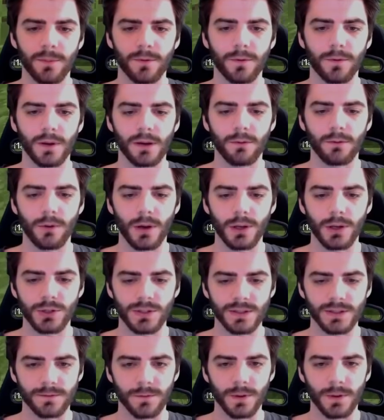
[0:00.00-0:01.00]
for the void
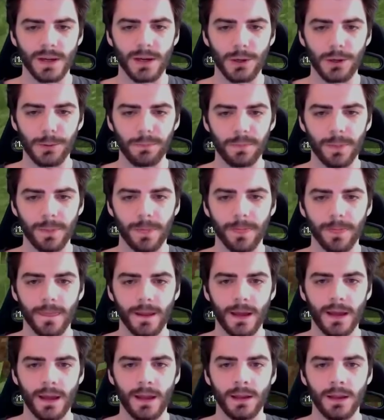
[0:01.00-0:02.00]
chest for now,
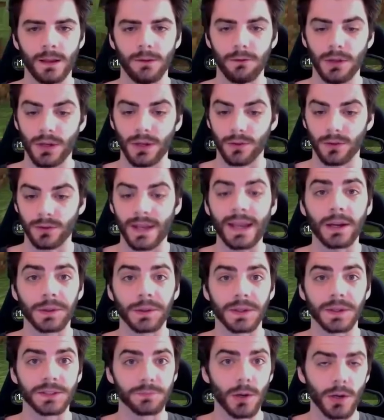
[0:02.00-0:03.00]
and if you now take
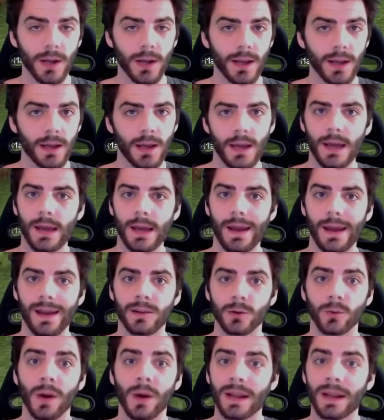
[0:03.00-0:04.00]
out the spawn egg
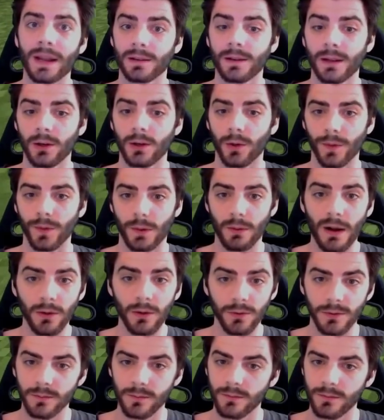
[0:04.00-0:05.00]
and right click on the
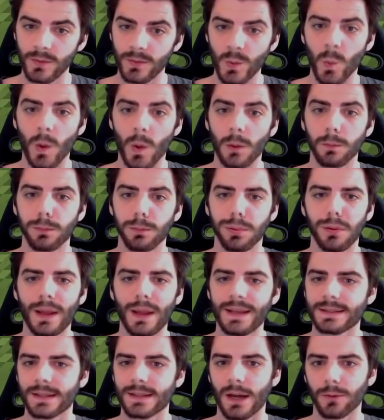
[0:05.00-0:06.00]
ground, you will
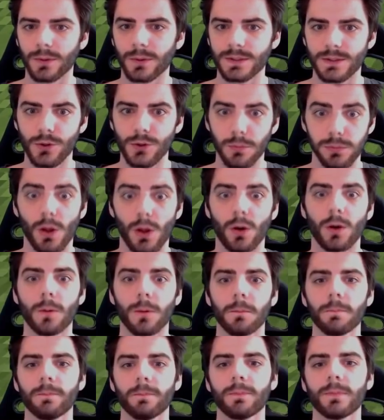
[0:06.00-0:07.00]
place down this new
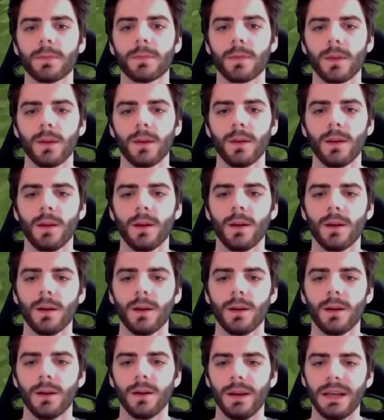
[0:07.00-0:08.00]
block.
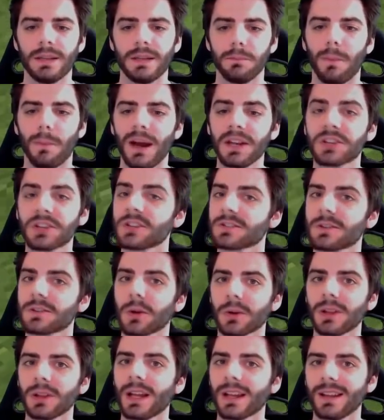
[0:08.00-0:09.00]
It might just
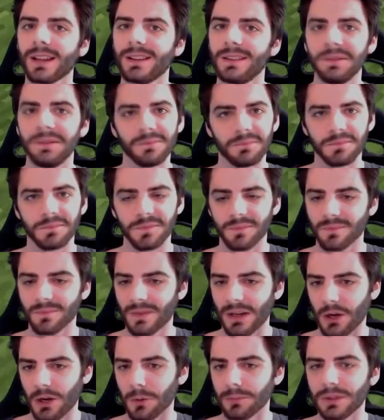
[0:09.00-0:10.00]
look like
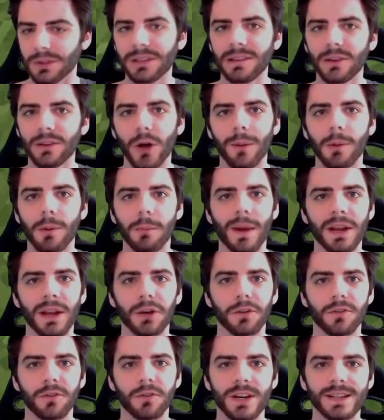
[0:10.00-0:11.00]
a completely normal
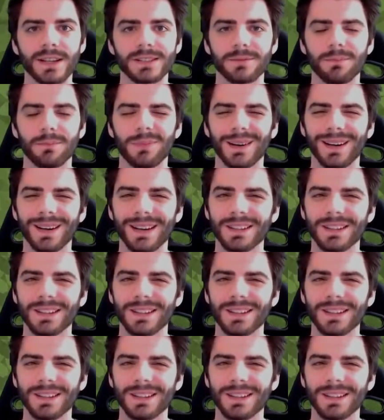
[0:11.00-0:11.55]
Minecraft chest, but